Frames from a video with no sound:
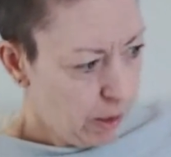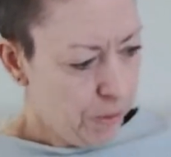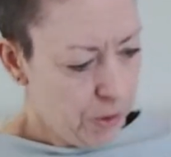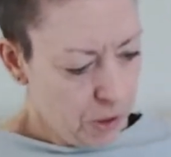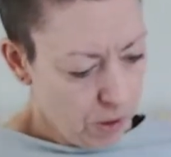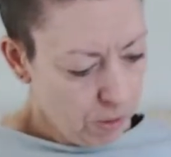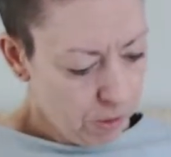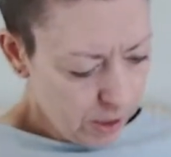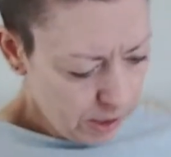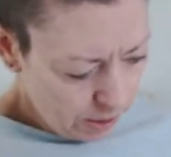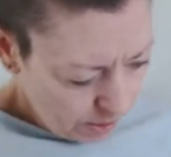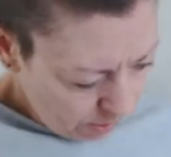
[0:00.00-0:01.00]
you they've sold.
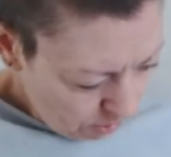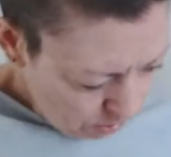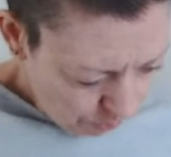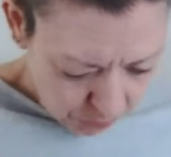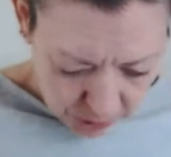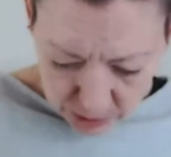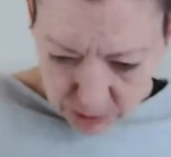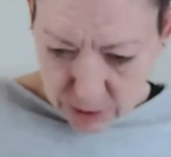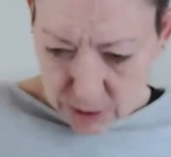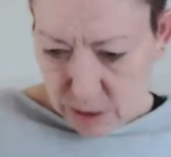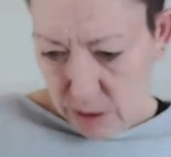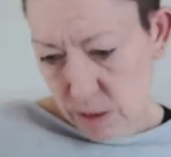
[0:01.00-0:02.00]
This is not
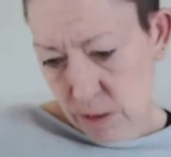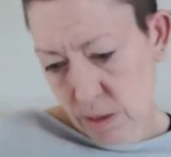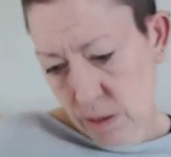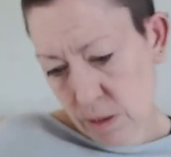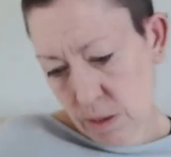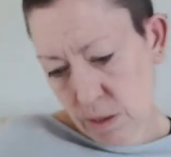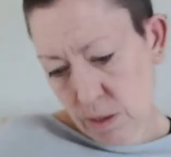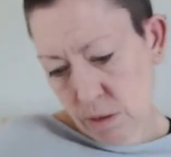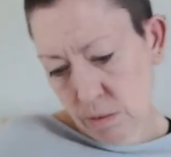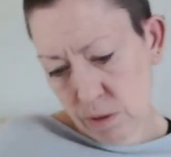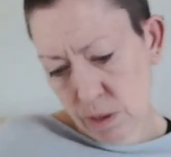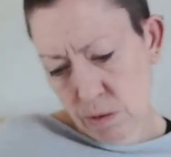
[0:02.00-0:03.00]
branded.
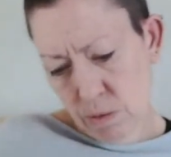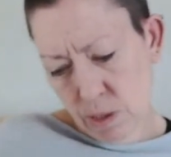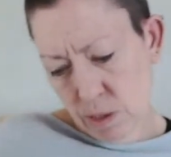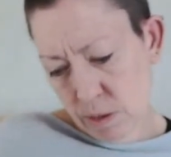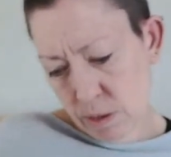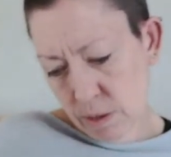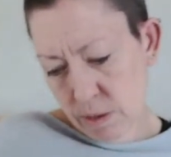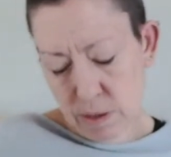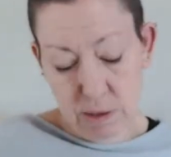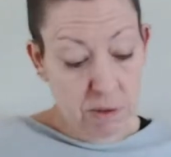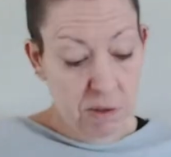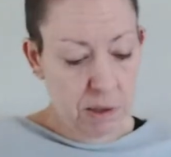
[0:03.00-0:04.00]
Oh, units, it
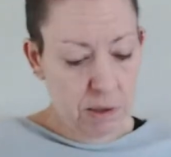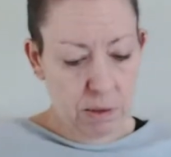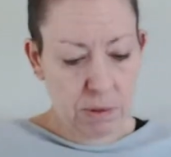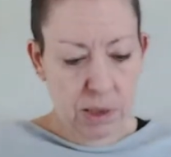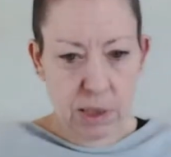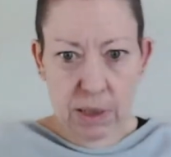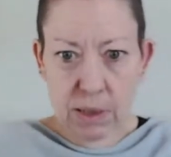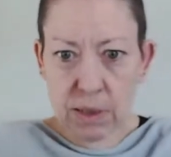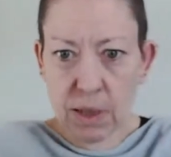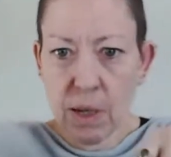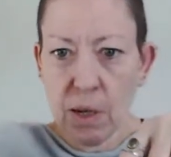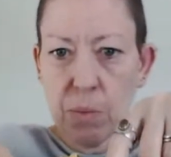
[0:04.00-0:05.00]
says on it. I don't know what that is.
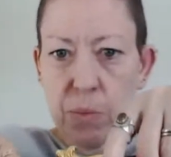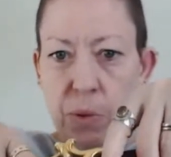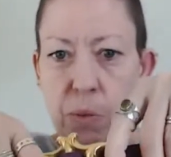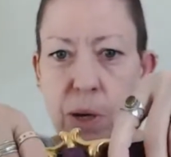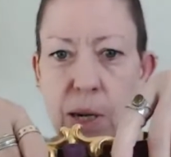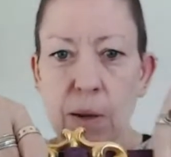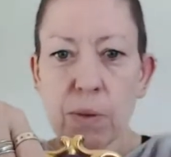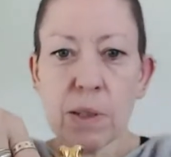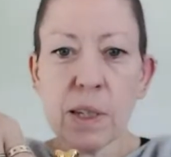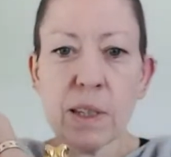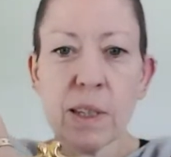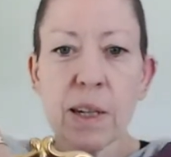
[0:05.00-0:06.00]
But wow,
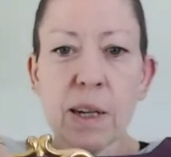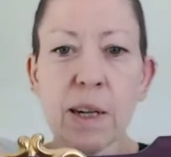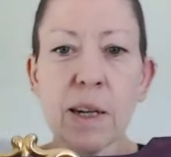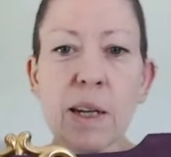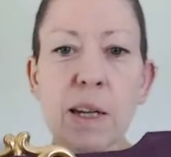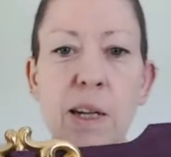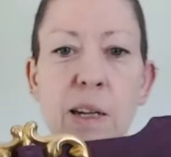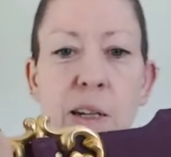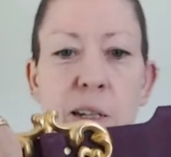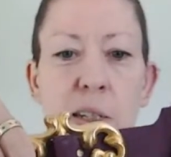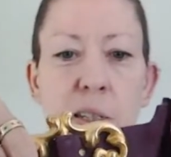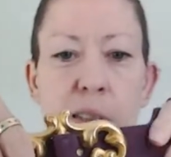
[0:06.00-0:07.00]
look at that.
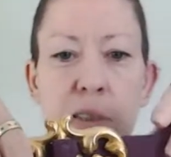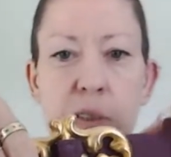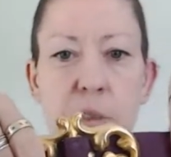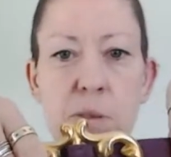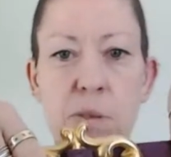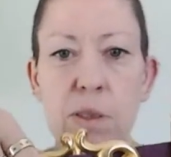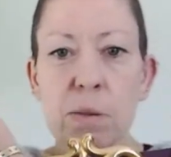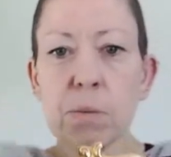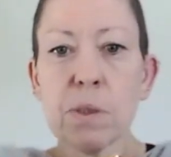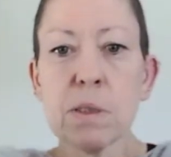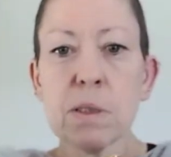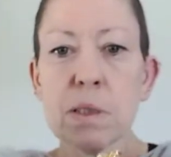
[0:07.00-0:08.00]
Just thought that
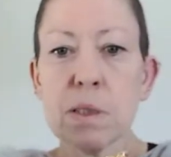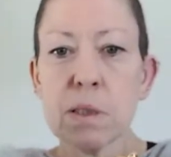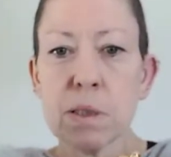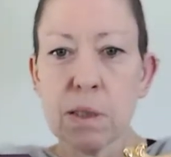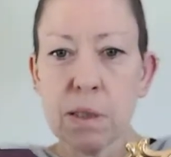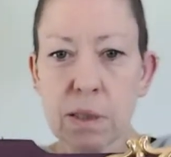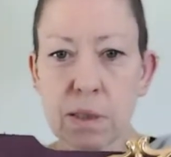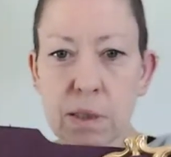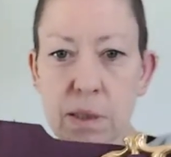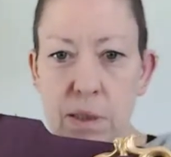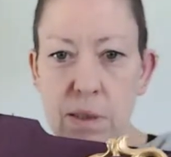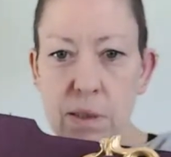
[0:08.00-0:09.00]
was
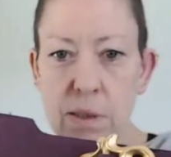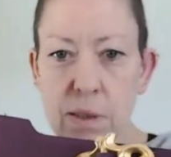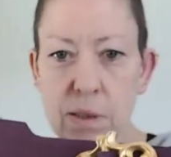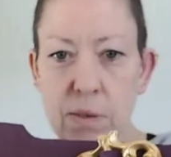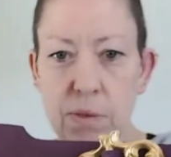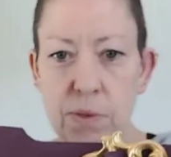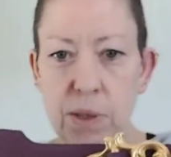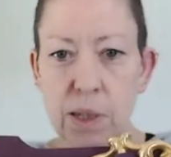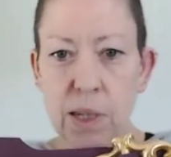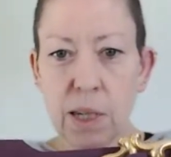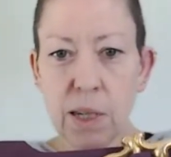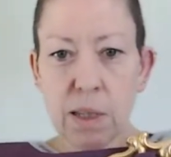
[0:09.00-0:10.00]

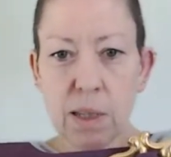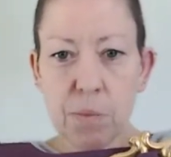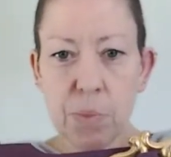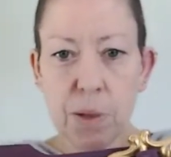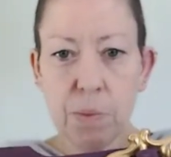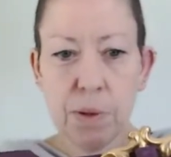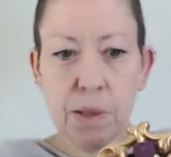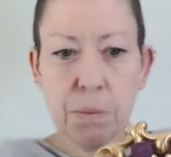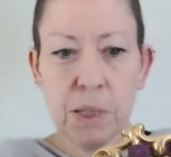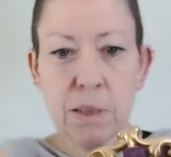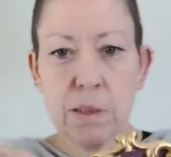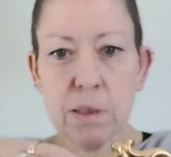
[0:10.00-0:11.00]
funky, that purple. I
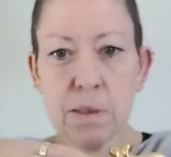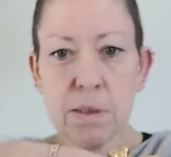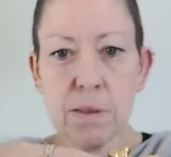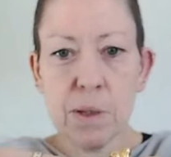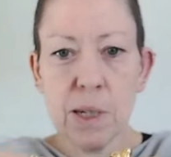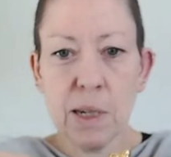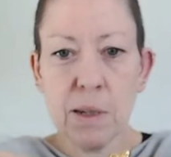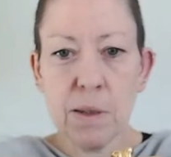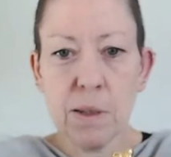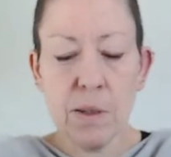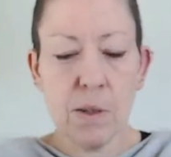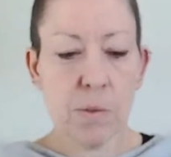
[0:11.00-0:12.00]
mean, wow.
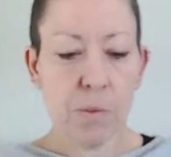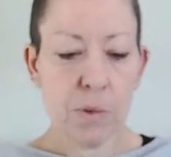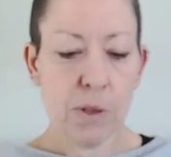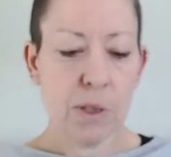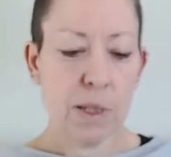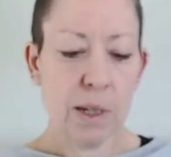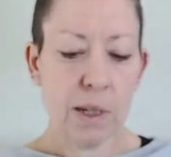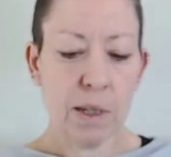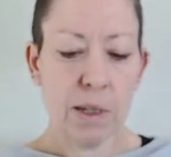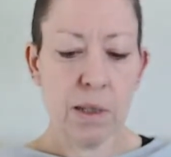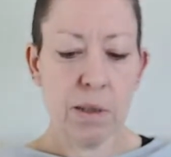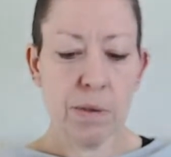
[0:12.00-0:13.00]
What's that
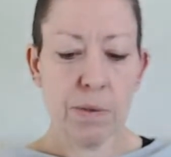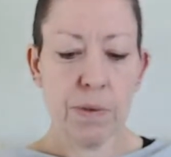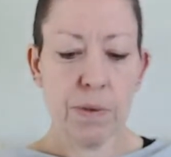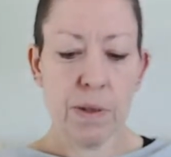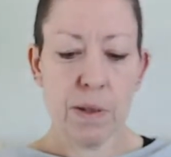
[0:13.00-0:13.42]
kind of,